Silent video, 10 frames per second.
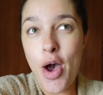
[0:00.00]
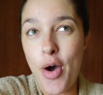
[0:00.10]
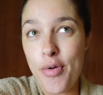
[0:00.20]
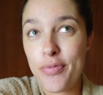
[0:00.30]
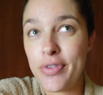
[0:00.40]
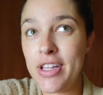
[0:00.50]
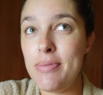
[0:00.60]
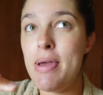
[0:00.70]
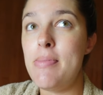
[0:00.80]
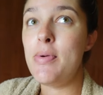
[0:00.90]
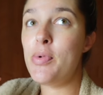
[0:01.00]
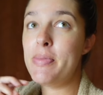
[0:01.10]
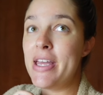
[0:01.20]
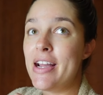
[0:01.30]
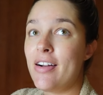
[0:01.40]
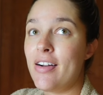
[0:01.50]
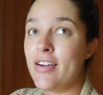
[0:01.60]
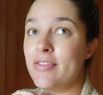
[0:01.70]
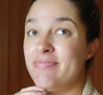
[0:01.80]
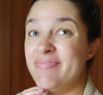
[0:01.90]
hopefully baby will be
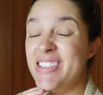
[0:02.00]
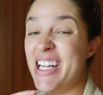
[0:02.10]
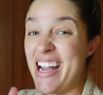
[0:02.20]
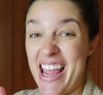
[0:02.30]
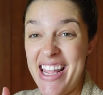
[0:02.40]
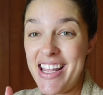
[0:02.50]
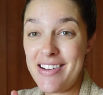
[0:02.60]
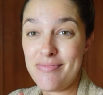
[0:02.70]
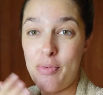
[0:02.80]
here tonight,